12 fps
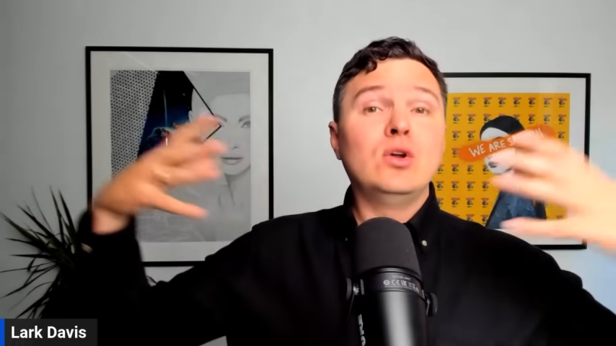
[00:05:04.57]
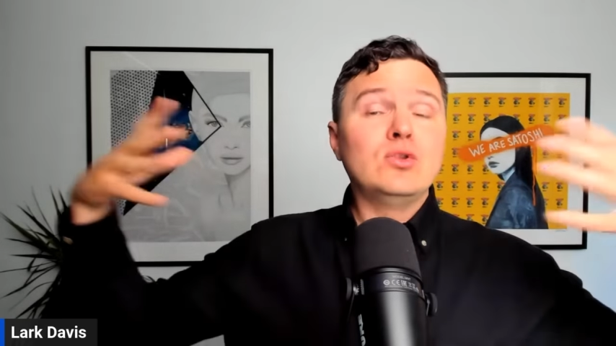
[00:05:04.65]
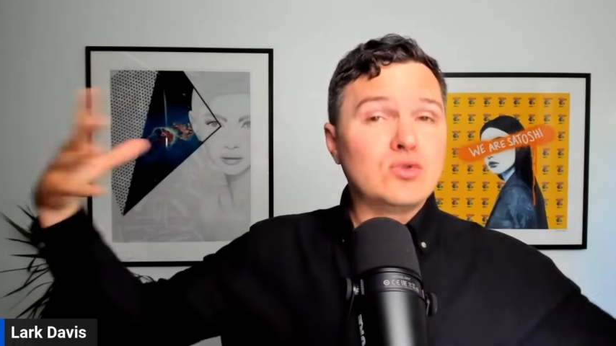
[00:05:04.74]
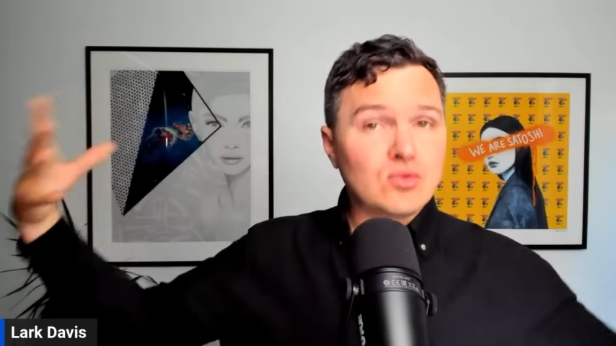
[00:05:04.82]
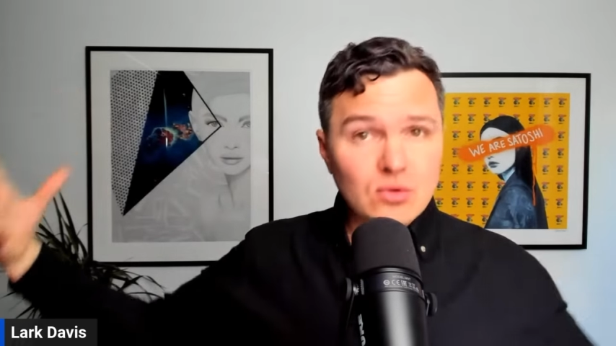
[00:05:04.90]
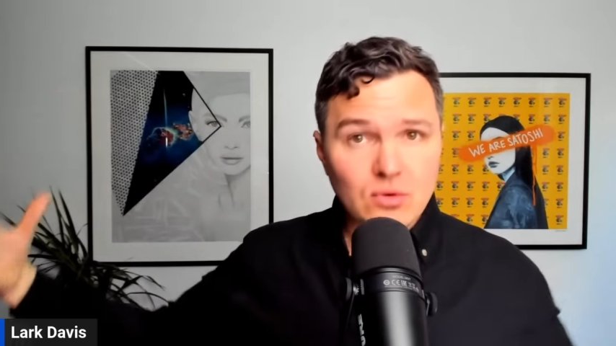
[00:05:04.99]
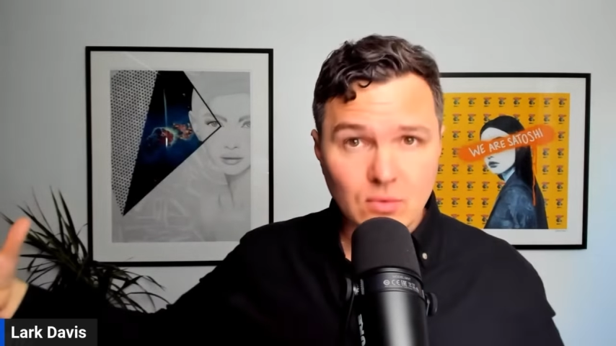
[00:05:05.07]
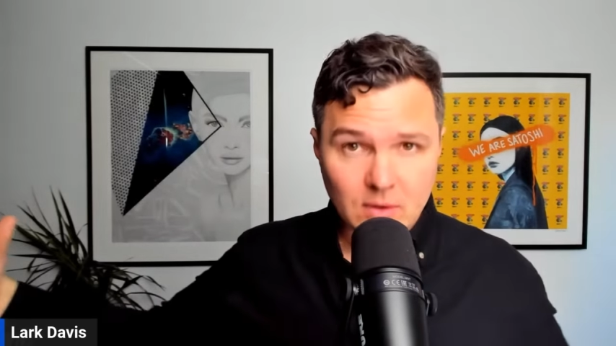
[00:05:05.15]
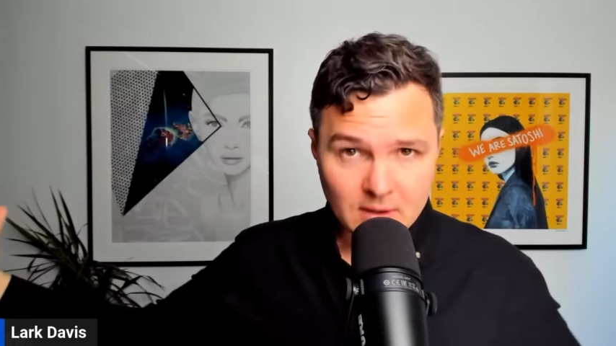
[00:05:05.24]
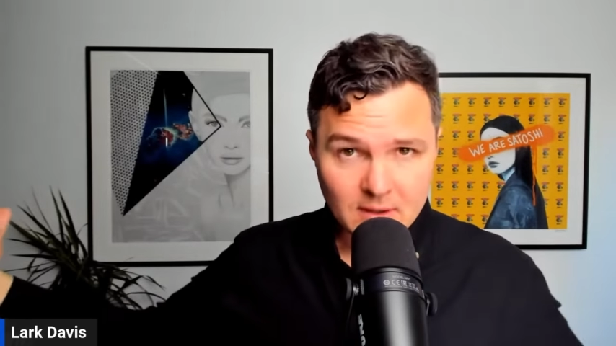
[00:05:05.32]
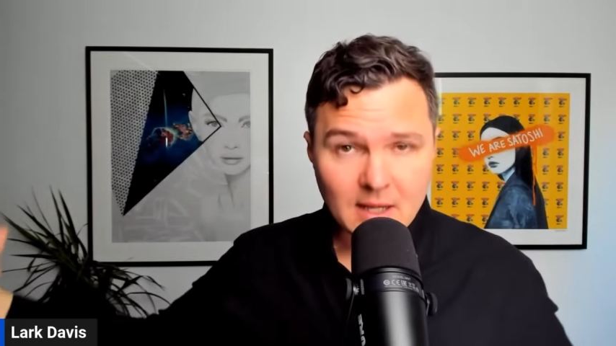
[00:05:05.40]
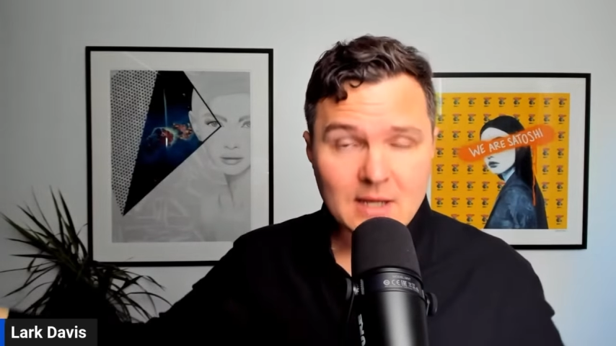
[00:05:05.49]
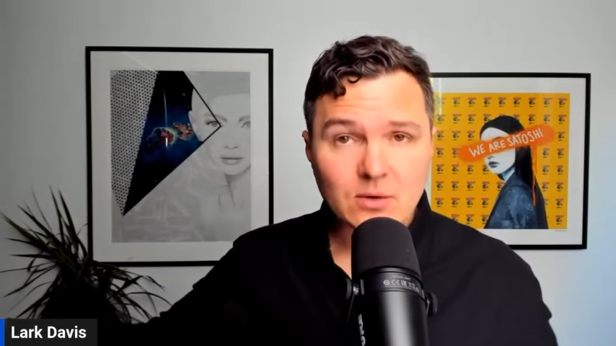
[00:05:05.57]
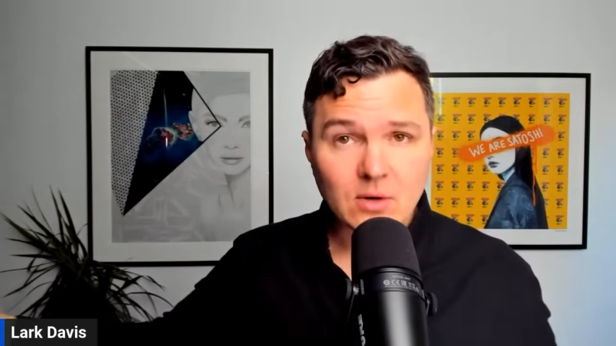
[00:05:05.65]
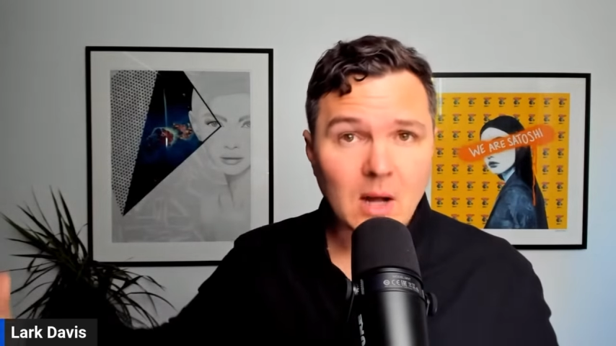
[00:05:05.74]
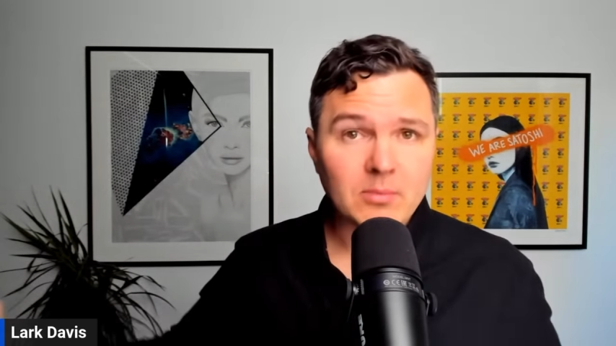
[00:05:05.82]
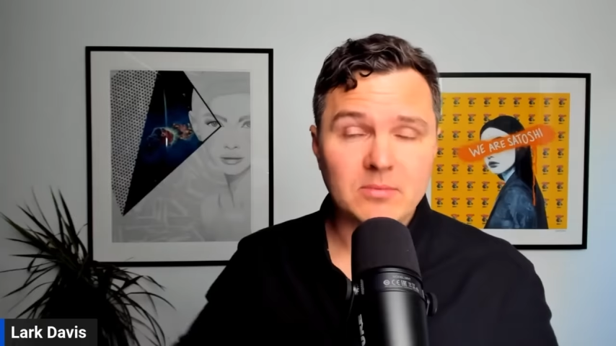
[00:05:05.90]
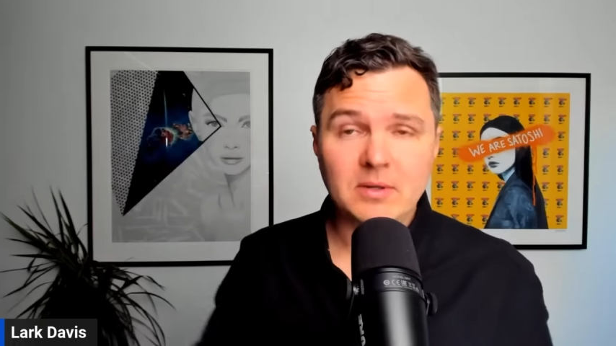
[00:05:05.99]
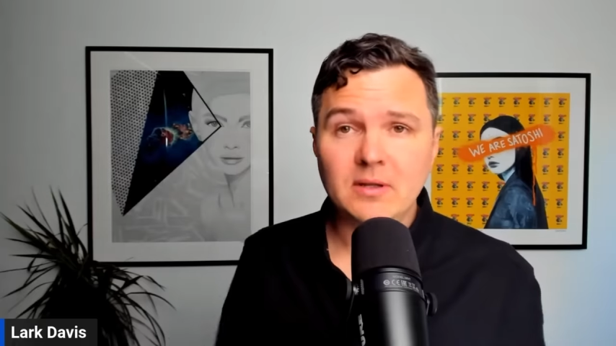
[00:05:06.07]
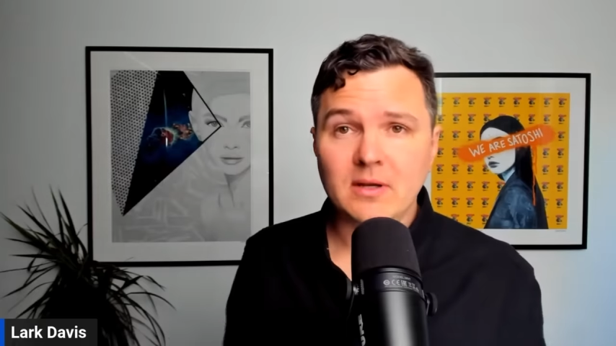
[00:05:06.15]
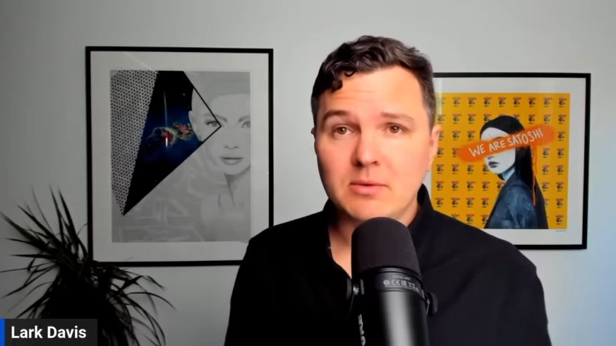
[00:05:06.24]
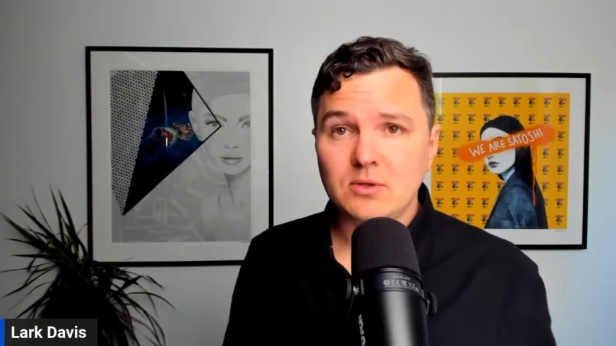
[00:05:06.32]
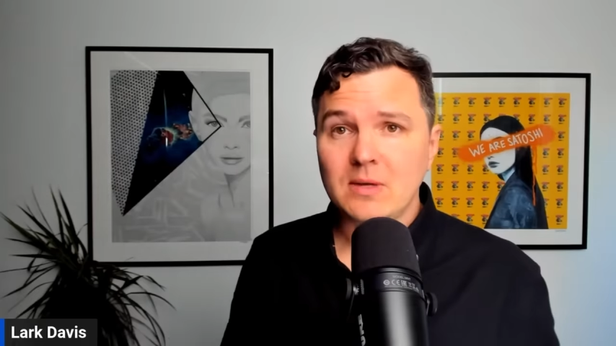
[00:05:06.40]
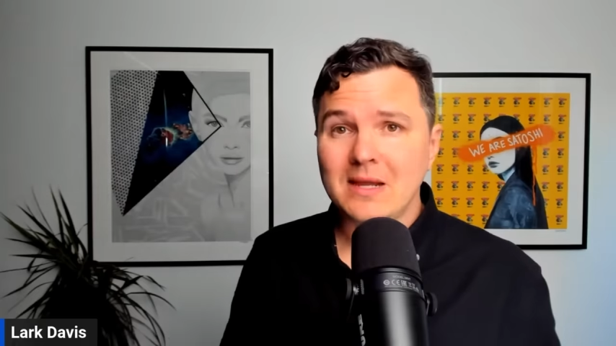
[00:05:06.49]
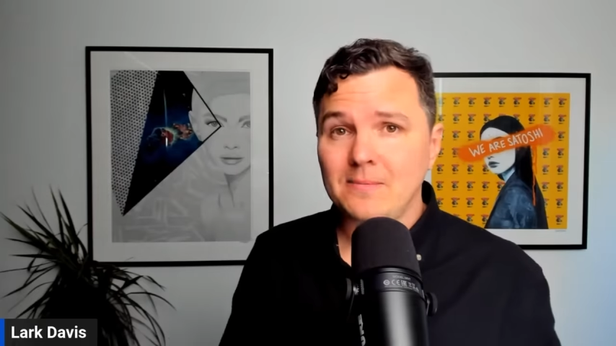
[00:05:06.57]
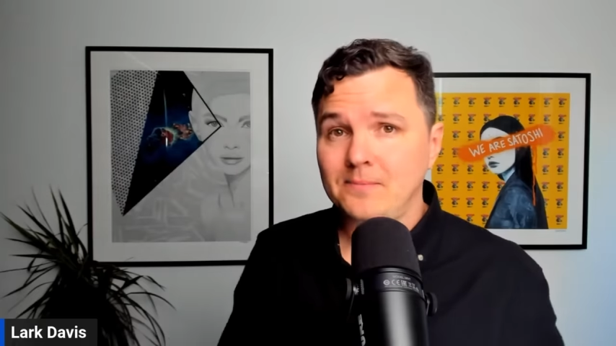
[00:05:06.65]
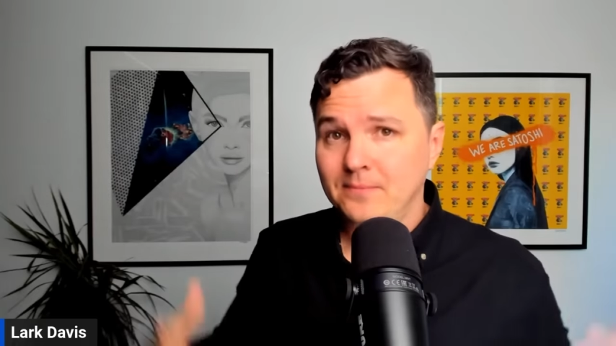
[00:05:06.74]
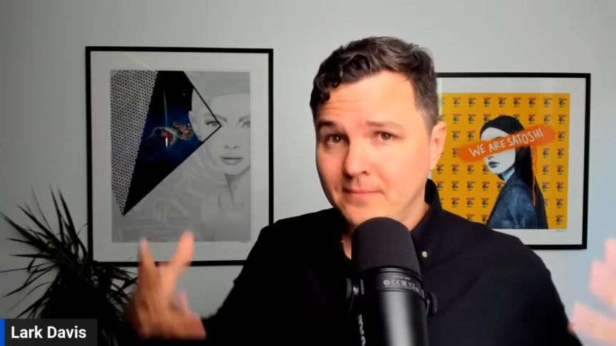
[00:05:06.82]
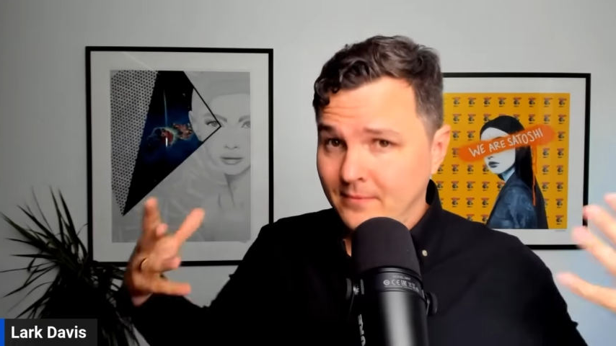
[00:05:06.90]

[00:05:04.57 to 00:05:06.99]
true interoperability between